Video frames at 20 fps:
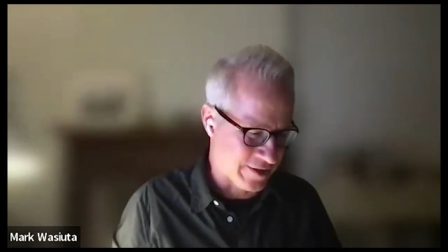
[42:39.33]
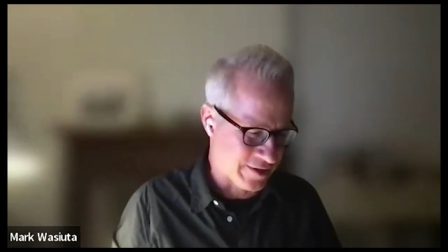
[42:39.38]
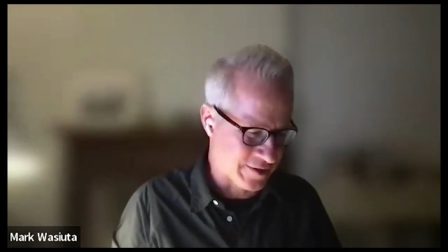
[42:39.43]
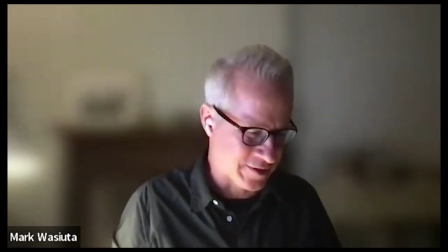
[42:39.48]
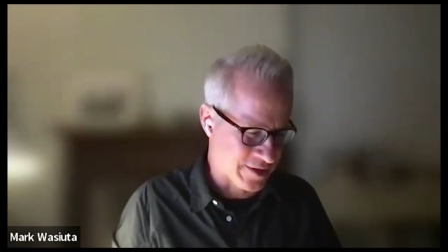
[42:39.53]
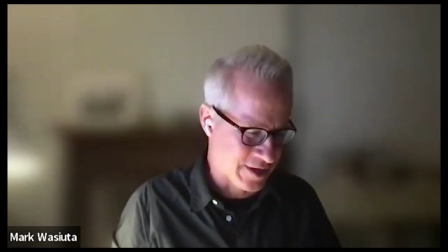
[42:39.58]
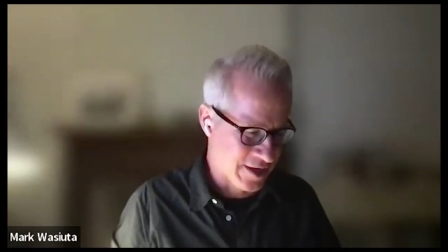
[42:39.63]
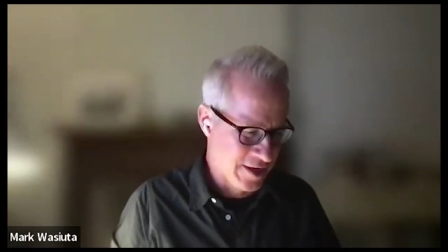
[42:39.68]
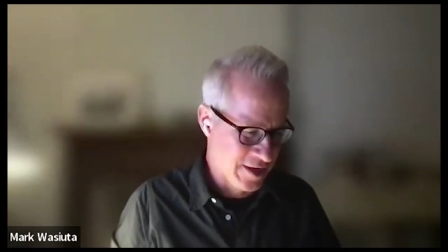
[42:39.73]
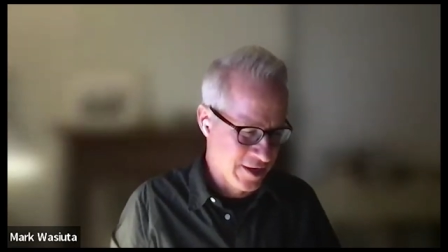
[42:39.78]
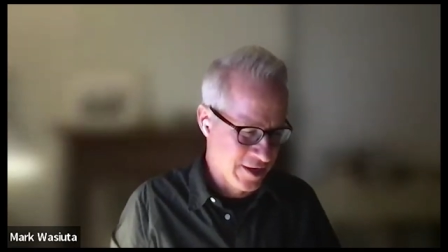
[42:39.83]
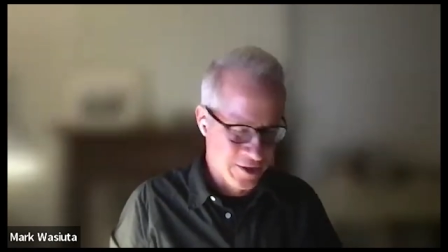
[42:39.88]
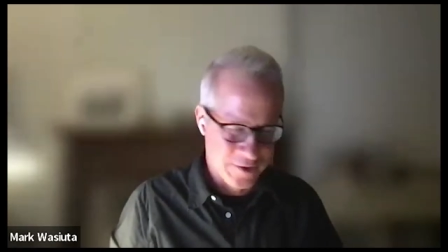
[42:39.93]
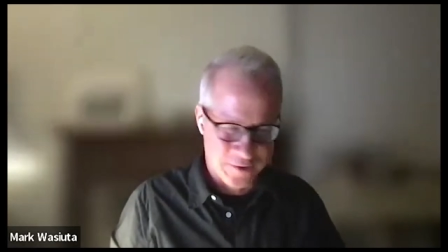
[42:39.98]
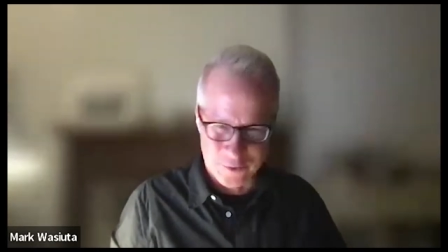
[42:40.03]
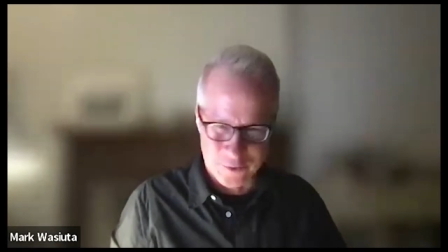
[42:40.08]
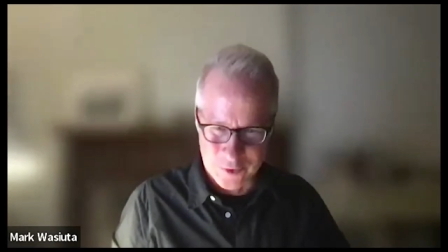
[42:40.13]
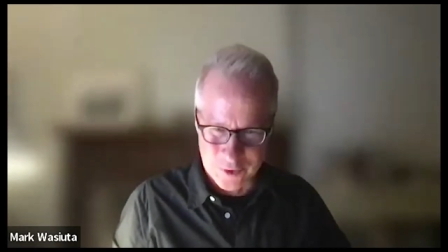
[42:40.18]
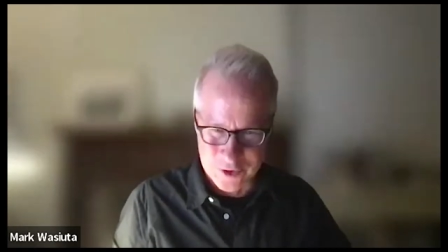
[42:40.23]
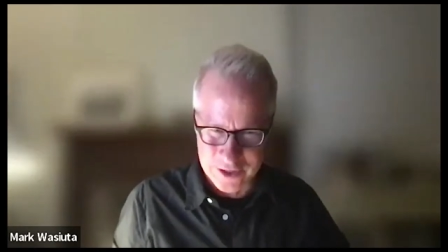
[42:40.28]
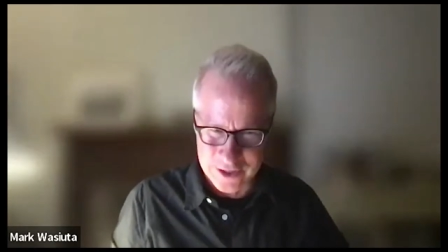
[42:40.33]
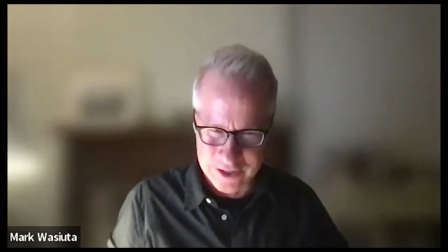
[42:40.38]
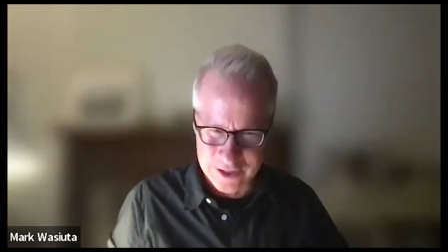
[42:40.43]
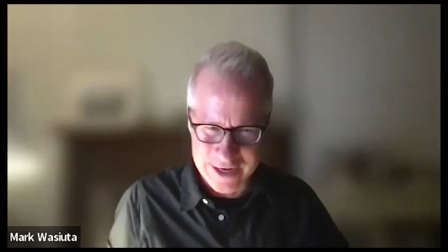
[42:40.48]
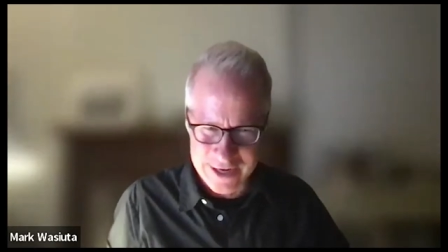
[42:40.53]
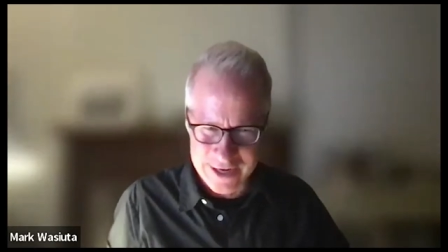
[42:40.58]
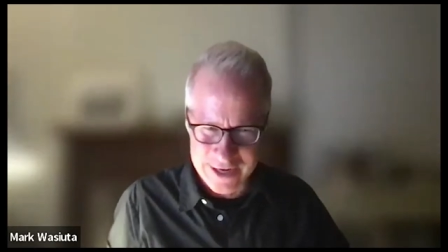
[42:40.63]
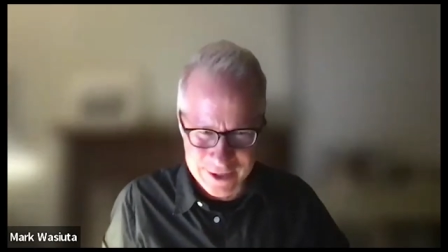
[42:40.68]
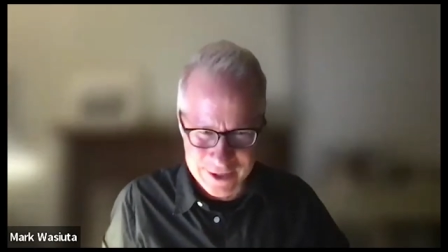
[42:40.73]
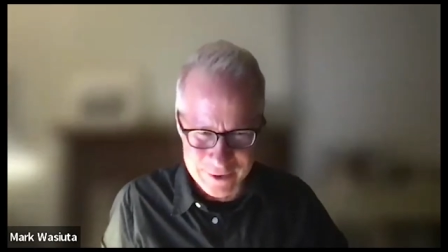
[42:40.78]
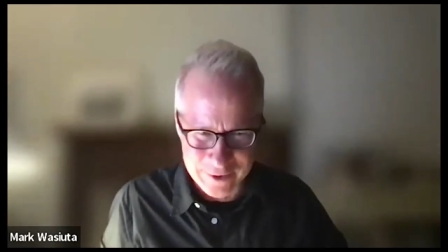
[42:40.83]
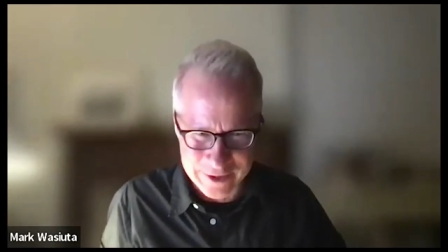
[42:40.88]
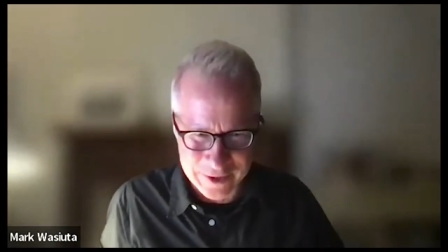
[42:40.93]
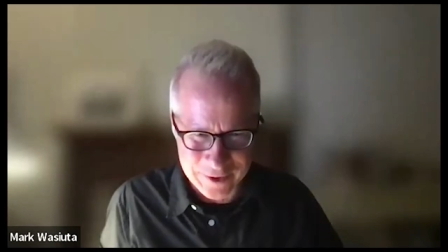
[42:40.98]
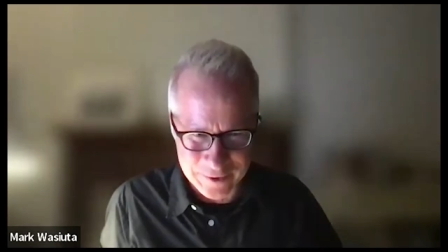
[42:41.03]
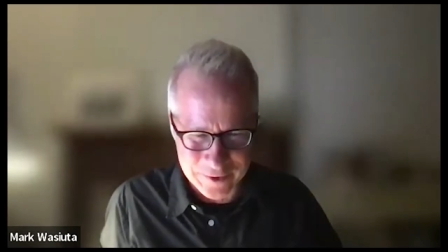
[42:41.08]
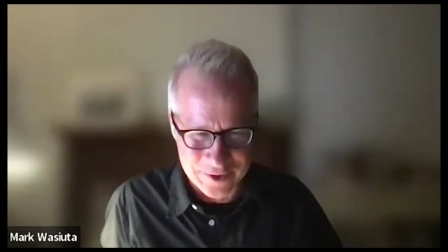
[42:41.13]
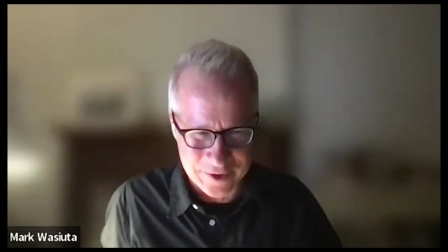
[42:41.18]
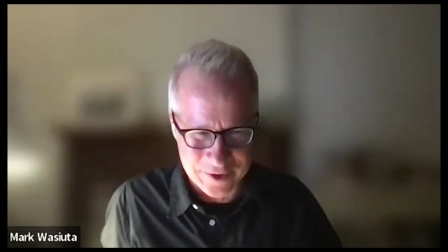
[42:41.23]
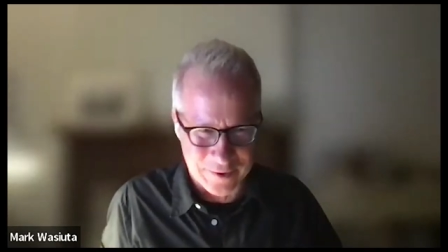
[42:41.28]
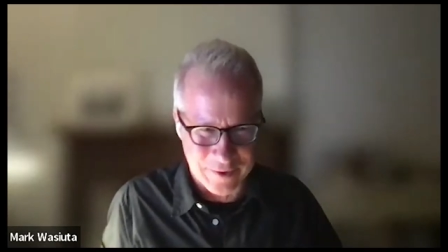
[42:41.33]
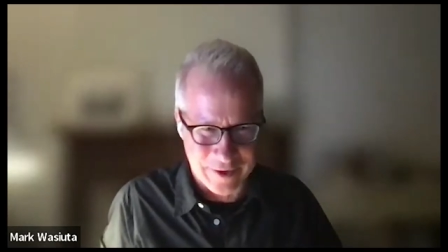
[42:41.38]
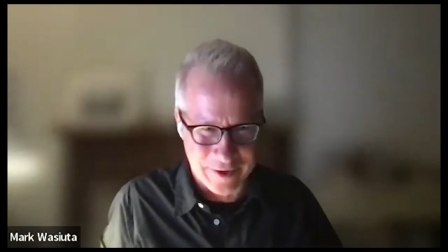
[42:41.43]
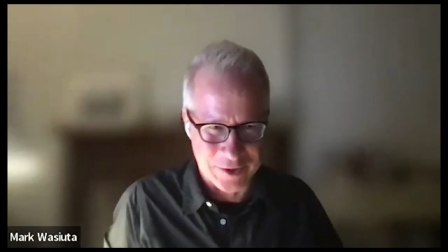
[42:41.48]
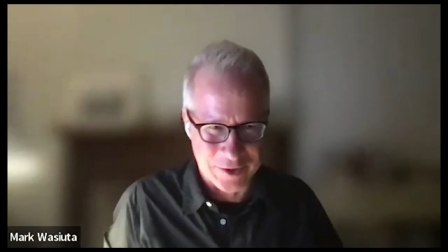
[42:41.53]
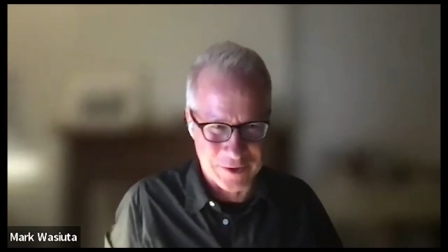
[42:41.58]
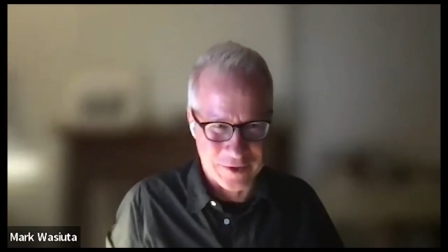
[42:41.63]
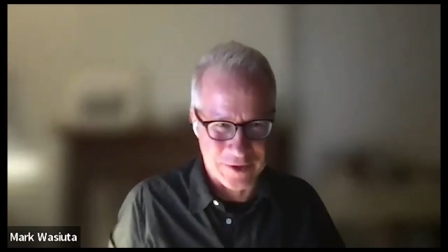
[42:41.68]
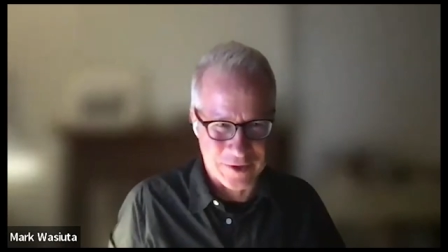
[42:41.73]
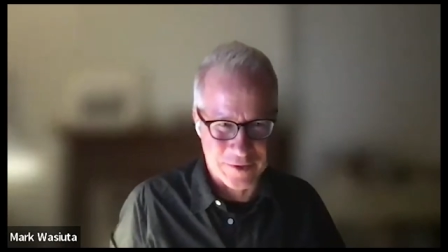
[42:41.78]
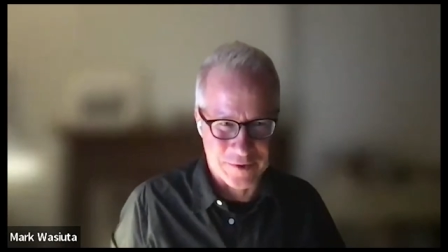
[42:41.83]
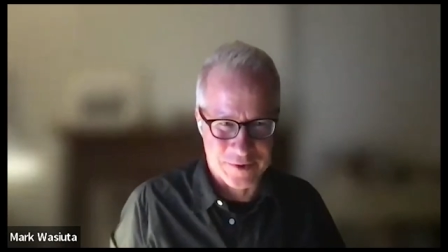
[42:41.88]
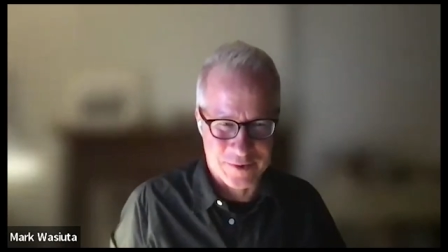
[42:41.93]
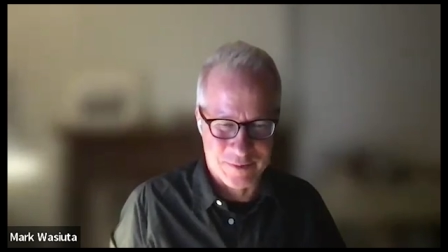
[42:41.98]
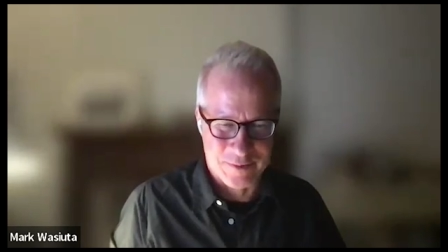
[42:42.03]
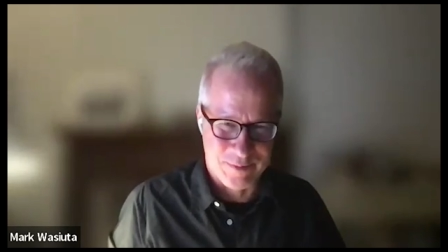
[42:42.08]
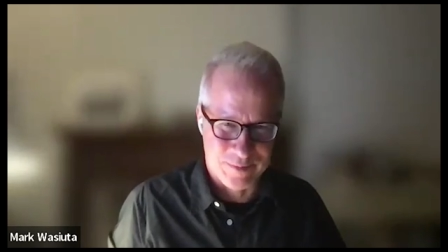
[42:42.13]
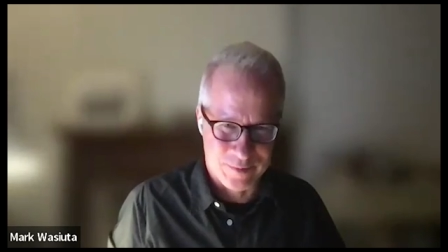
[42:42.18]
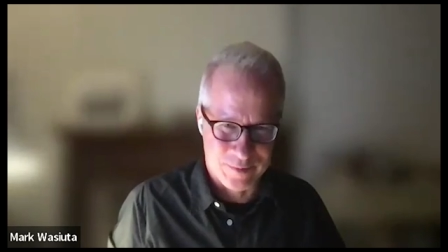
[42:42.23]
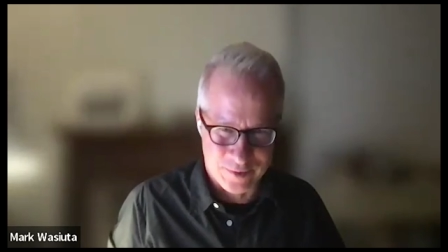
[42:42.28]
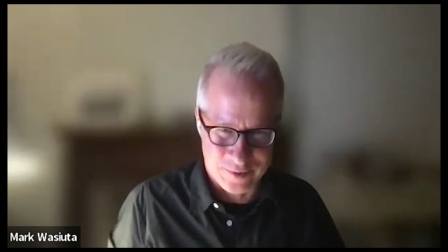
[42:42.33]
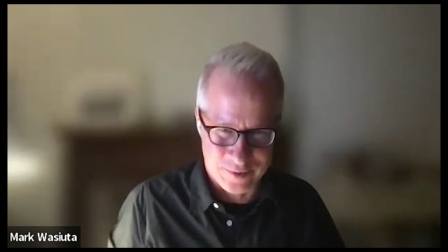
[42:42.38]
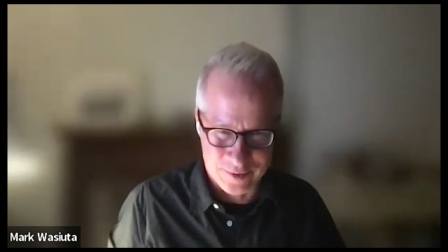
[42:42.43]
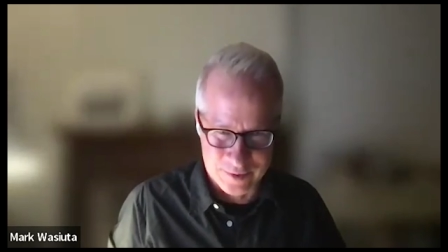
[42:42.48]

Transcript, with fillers: There's Nora Cowie, who's a graduate who's